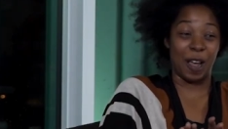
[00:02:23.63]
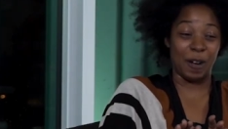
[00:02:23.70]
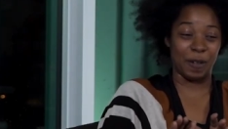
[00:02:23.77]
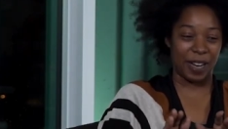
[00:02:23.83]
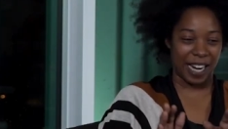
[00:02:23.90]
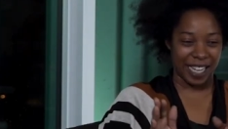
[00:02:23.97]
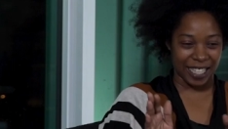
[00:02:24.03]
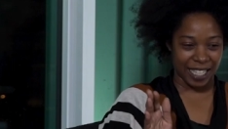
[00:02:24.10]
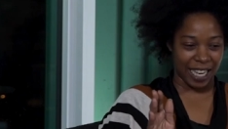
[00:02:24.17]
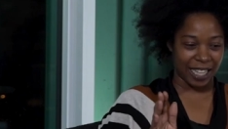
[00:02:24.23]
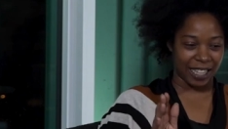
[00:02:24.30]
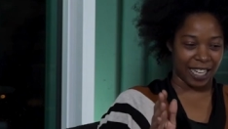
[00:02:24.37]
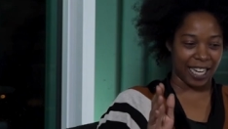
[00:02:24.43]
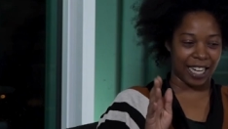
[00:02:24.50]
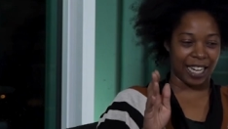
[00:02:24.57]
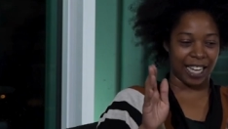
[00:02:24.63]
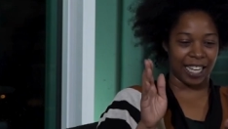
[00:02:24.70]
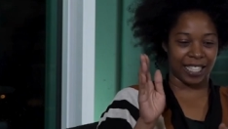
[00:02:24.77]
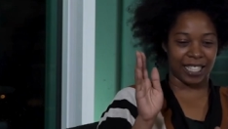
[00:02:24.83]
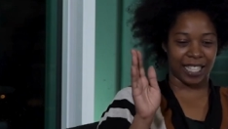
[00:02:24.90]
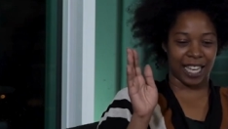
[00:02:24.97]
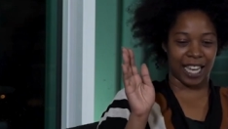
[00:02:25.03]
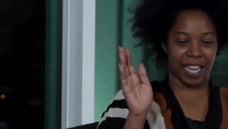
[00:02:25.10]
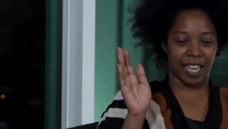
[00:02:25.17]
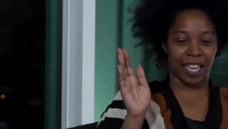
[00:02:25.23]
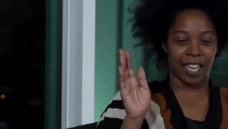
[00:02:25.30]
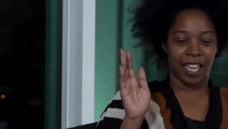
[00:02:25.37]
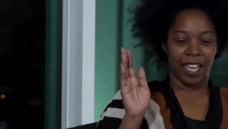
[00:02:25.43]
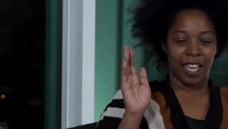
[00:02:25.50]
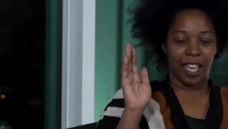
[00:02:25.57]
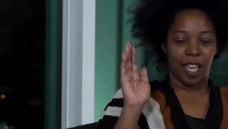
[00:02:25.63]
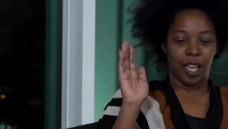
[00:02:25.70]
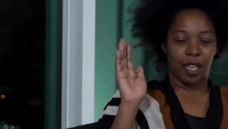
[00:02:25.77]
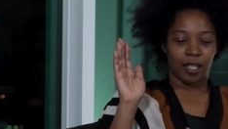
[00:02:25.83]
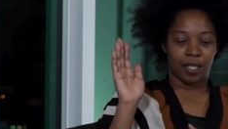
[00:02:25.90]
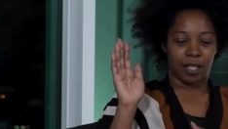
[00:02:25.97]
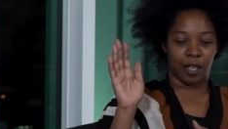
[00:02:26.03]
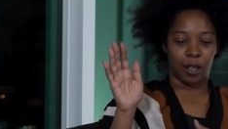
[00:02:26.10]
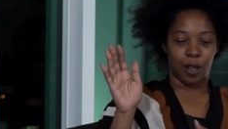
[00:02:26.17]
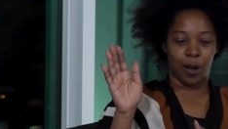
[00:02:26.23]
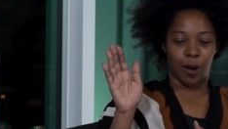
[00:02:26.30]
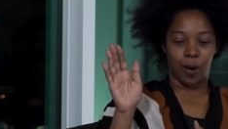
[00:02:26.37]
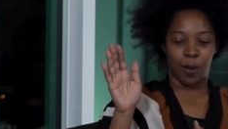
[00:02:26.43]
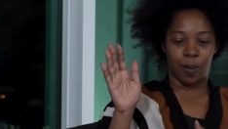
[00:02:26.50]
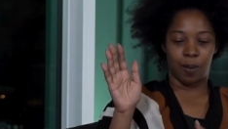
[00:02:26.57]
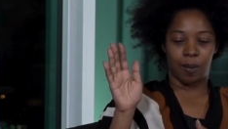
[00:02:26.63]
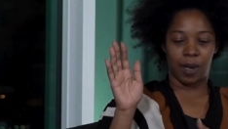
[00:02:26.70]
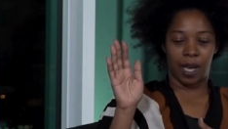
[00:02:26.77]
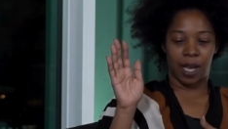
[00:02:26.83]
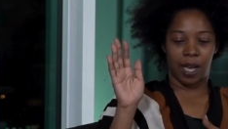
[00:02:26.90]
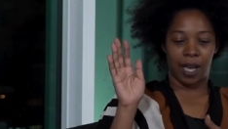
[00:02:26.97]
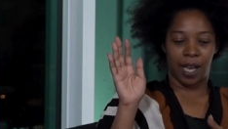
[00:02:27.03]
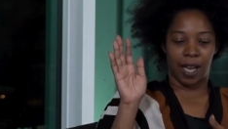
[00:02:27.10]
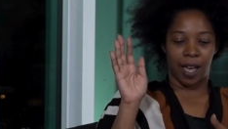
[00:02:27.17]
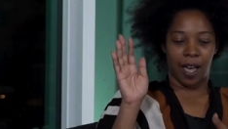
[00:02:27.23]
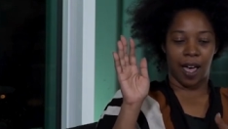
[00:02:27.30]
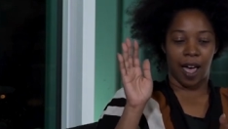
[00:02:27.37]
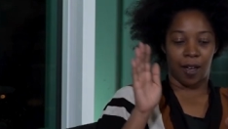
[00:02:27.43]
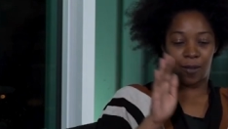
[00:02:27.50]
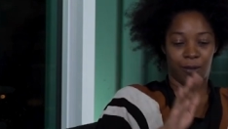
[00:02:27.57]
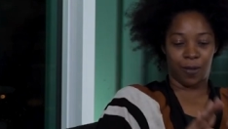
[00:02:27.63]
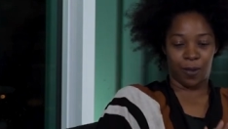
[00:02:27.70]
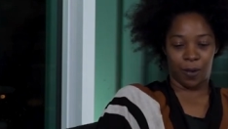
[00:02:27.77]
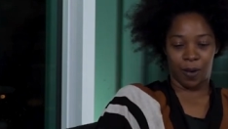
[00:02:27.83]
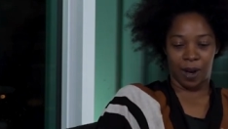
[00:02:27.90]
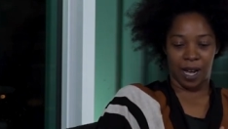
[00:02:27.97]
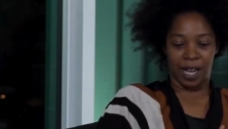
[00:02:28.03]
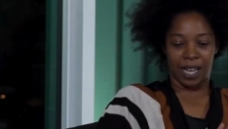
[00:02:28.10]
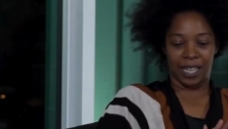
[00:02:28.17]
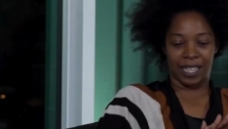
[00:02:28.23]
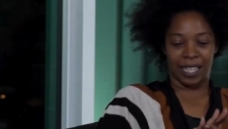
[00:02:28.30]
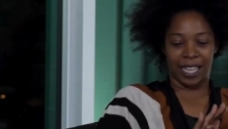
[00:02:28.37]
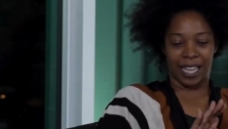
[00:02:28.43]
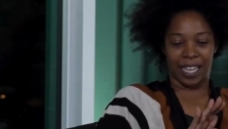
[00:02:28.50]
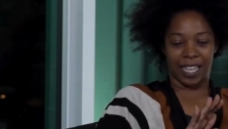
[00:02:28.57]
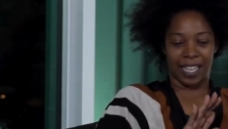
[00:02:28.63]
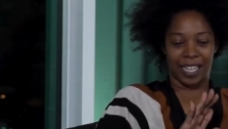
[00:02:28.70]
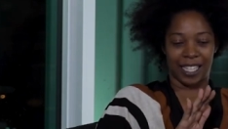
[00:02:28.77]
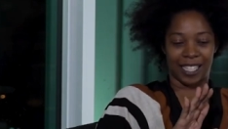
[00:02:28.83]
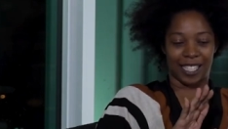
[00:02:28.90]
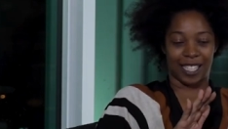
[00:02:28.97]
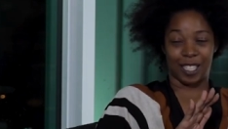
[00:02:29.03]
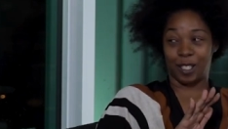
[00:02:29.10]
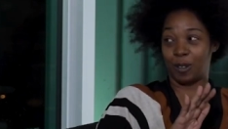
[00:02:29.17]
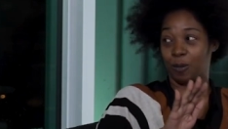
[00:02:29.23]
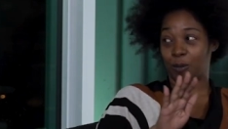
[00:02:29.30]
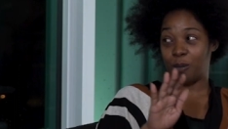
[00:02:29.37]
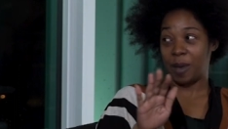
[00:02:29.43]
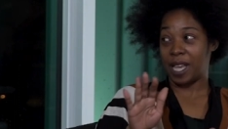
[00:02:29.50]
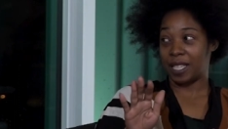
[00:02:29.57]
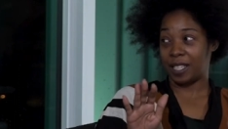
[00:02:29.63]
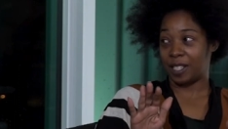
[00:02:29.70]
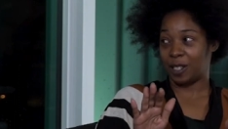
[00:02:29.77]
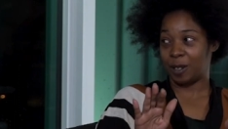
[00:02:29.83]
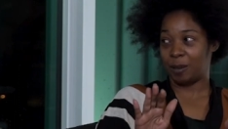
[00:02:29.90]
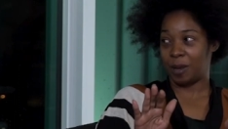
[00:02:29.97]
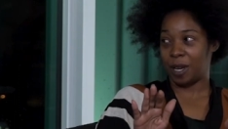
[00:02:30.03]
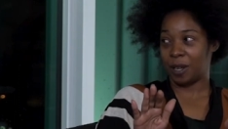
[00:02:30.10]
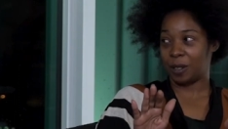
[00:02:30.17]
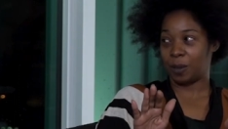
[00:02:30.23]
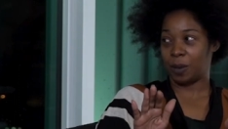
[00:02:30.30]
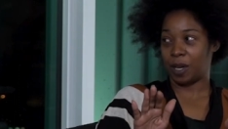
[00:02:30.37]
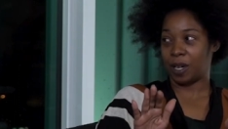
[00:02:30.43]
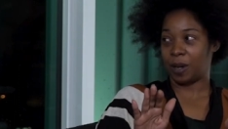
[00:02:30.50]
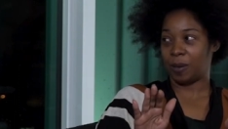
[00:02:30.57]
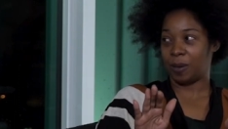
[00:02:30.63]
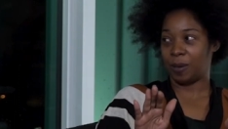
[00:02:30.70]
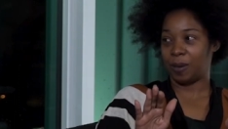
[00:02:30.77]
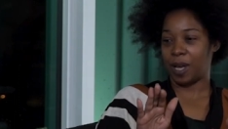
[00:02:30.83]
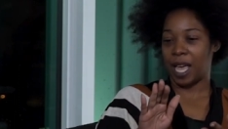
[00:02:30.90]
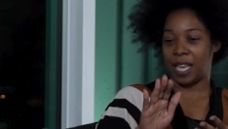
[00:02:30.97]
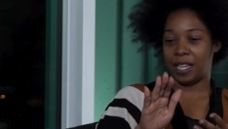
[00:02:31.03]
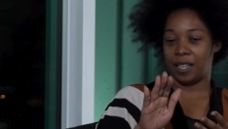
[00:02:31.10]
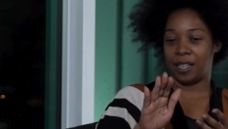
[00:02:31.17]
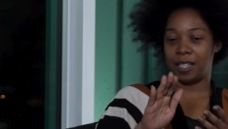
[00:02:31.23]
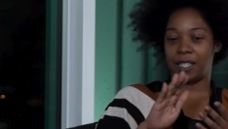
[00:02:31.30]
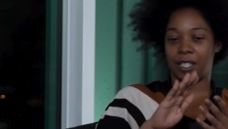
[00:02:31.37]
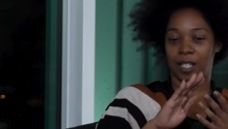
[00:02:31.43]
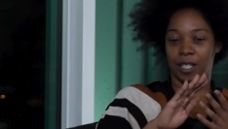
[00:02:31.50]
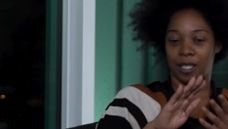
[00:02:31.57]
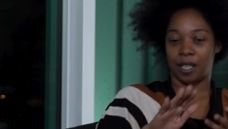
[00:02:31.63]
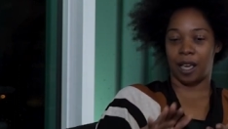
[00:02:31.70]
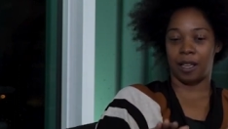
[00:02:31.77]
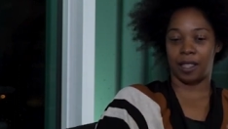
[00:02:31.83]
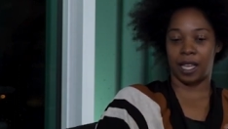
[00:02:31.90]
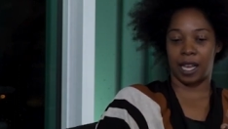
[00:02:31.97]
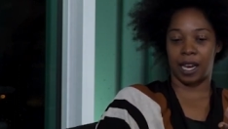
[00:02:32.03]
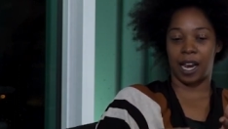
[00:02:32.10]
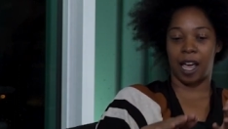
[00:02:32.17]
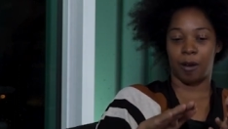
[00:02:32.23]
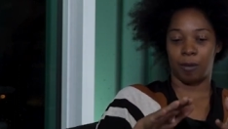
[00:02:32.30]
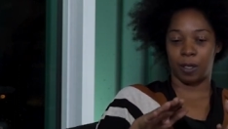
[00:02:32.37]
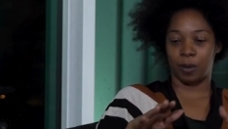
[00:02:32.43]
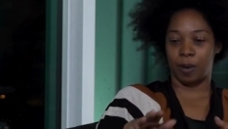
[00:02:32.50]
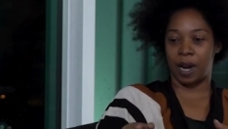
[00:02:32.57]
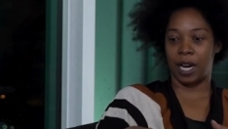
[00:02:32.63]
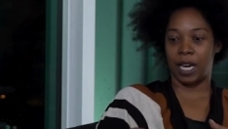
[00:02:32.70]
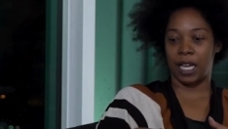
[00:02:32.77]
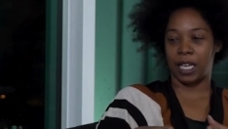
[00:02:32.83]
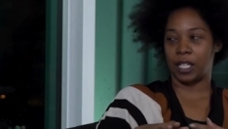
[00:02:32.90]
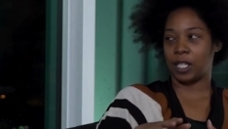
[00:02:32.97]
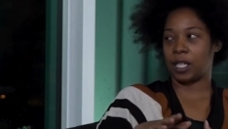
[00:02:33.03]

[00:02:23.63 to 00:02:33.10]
when I say lean, it's like Salome Afua, like just messaged me on Twitter and she saw that I was running and